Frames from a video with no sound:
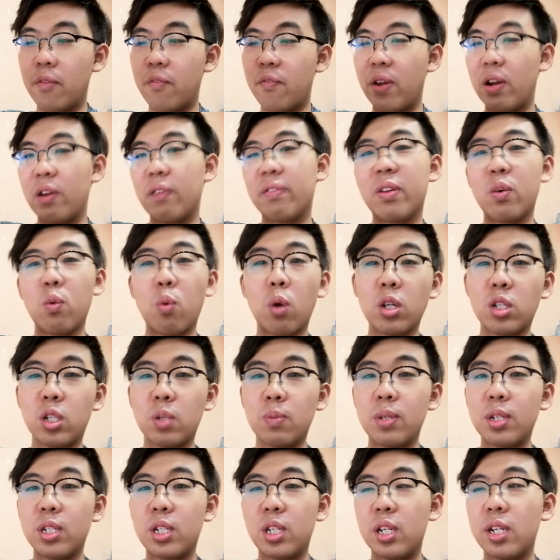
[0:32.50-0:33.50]
front of the washing
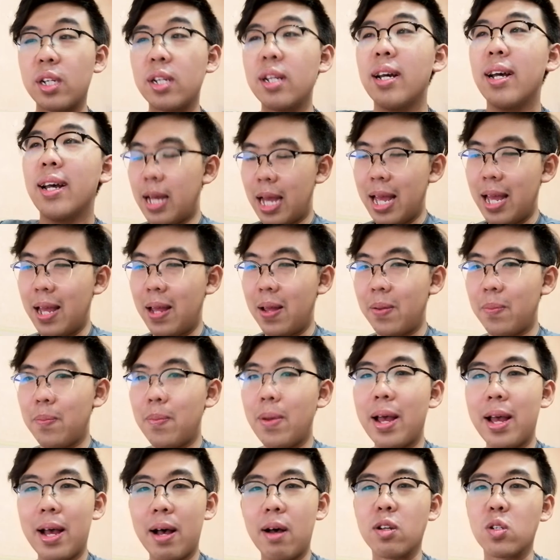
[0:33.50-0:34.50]
machine and
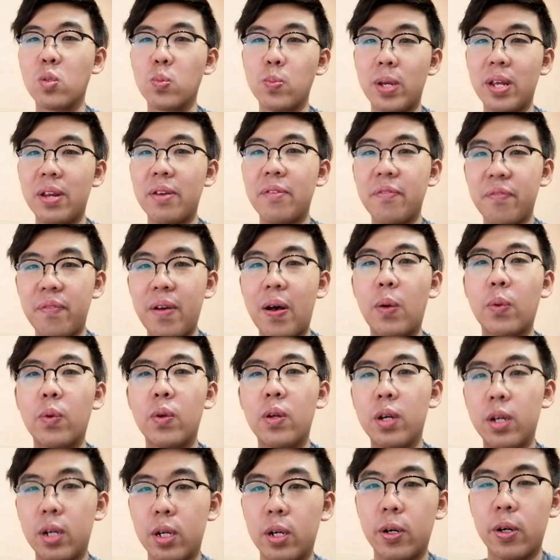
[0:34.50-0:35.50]
my housemate found
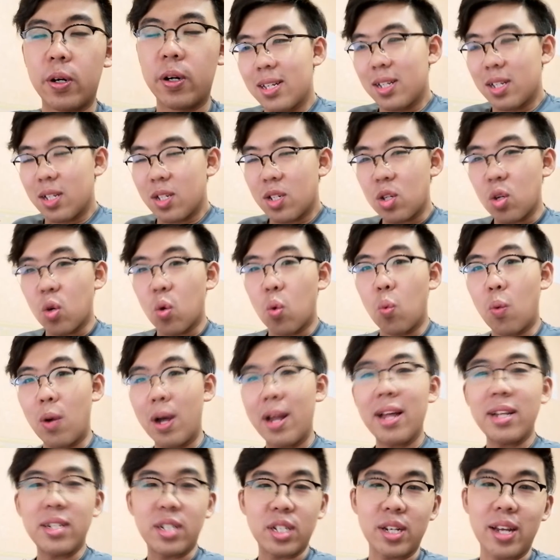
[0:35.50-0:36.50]
her. So
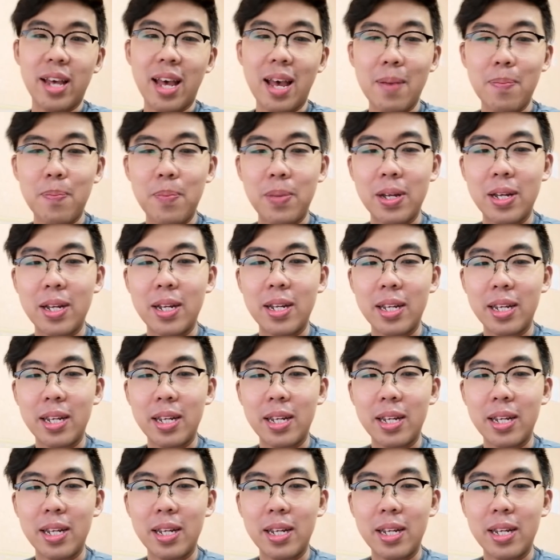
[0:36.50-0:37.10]
what actually happened